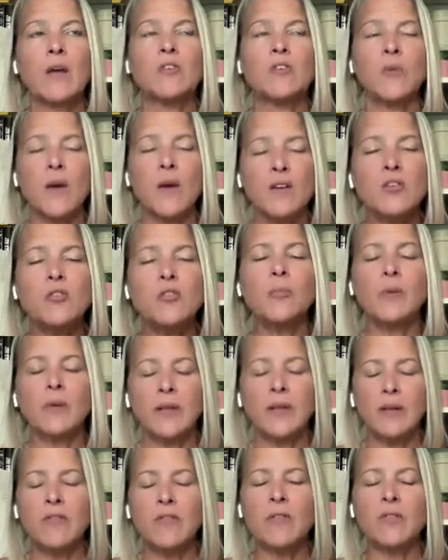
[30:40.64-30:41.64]
So I do
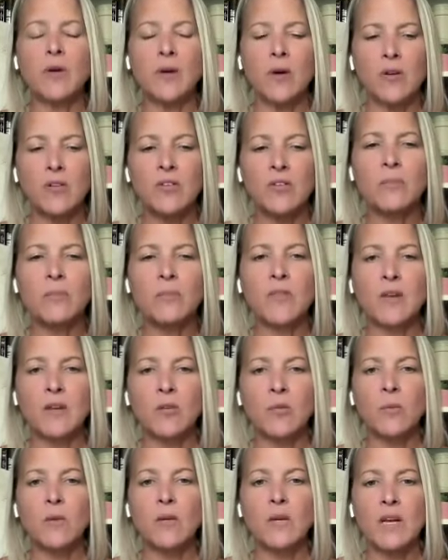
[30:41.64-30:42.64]
believe that there are some
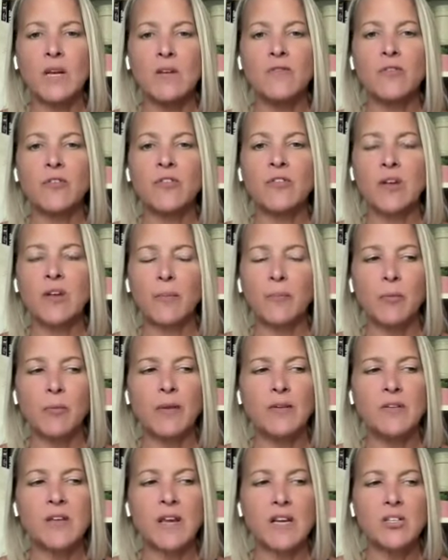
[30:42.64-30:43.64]
things we need for
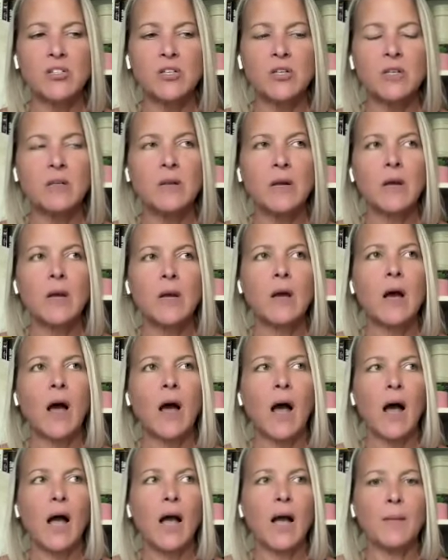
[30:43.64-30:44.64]
supplementation,
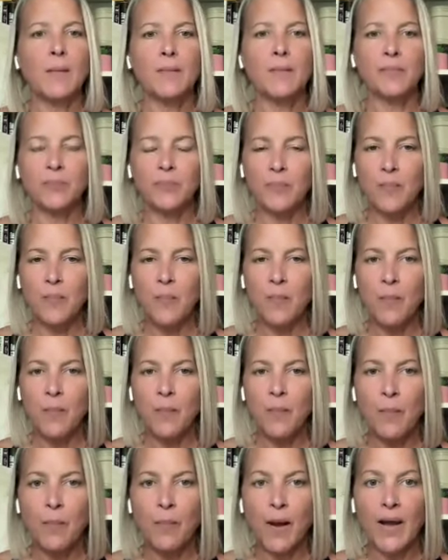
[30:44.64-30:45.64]

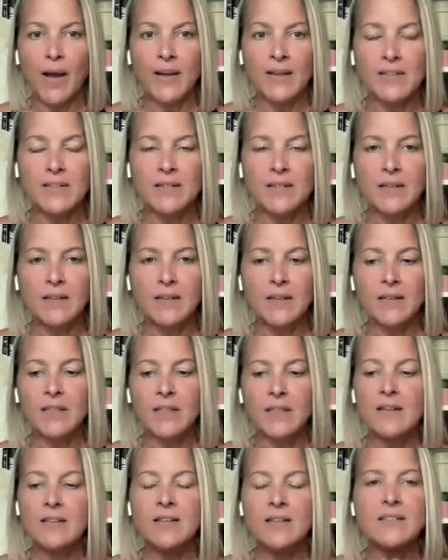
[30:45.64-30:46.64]
but
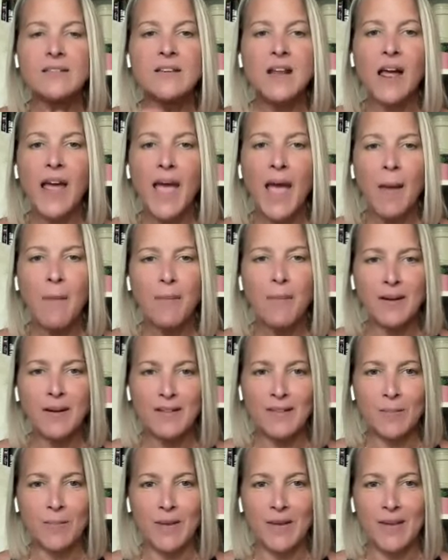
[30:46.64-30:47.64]
that does not happen
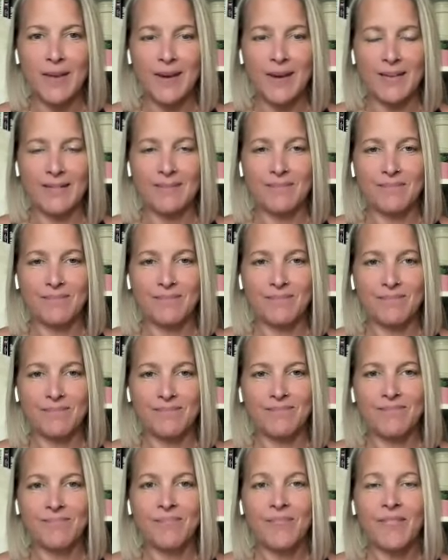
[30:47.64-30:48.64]
in the beginning.
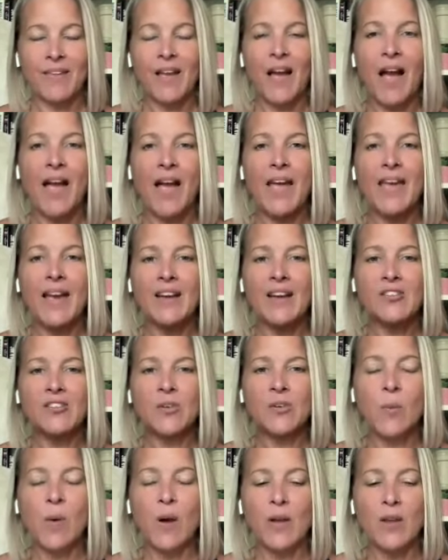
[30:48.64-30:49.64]
I
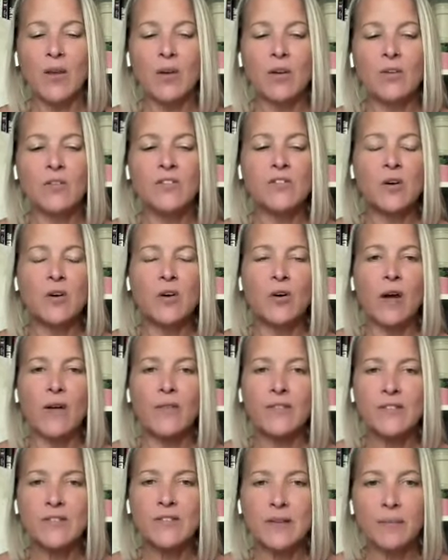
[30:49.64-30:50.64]
actually want you to start
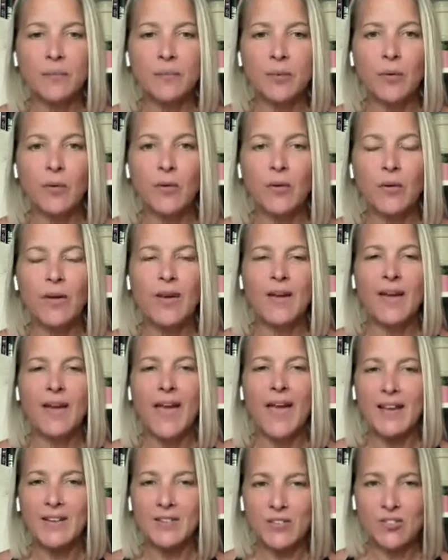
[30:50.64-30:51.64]
off simple
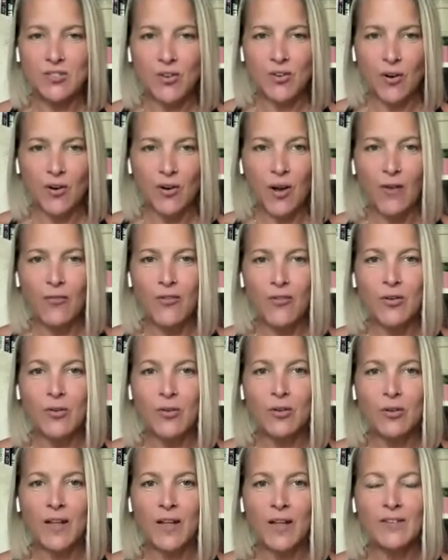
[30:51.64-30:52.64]
and start off
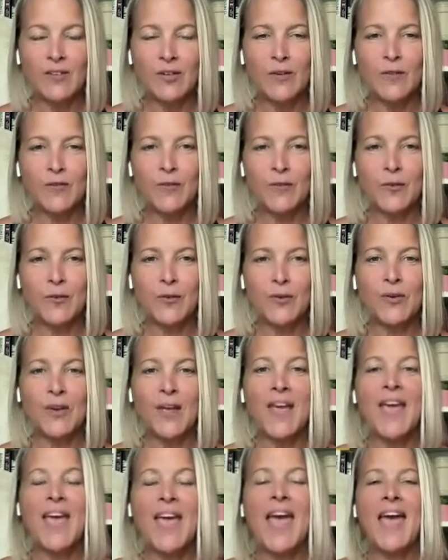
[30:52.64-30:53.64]
utilizing
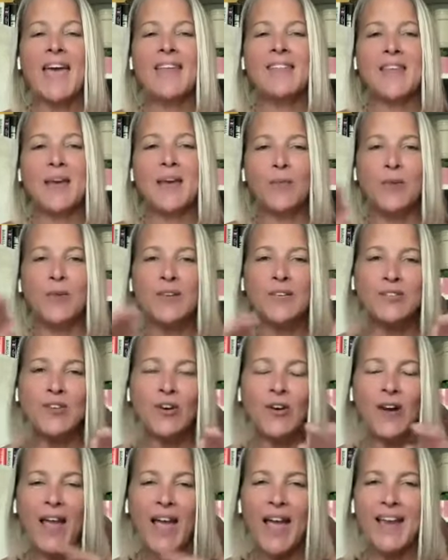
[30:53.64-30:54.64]
food, and then we
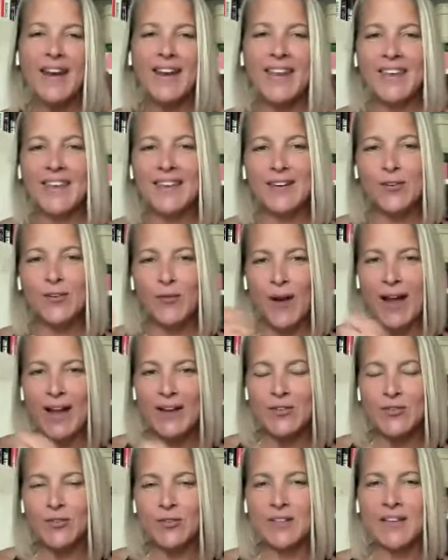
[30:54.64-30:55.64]
start adding in
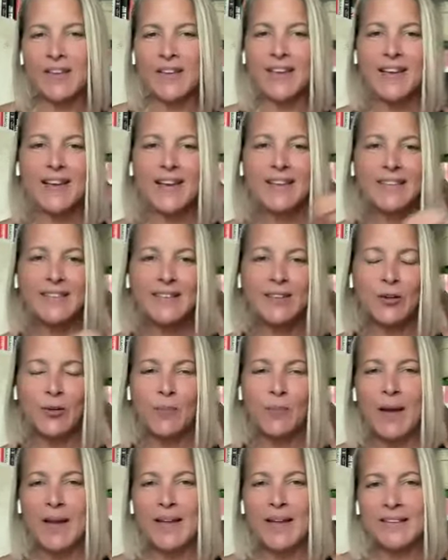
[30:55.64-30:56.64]
gradually, little
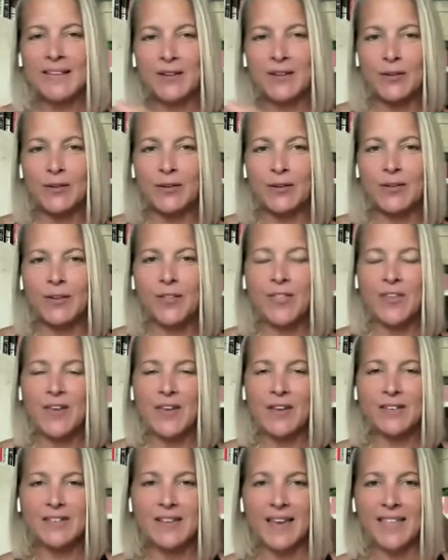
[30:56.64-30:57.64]
by little,
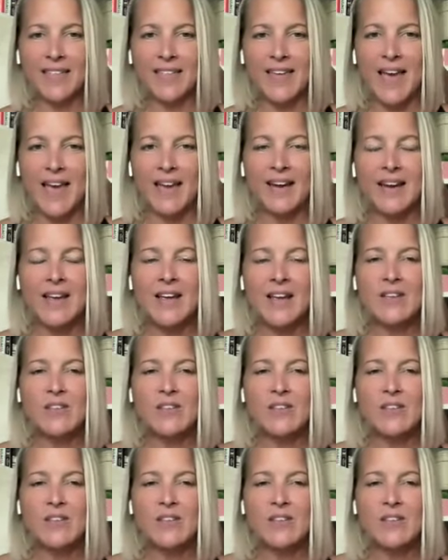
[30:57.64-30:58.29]
things like that.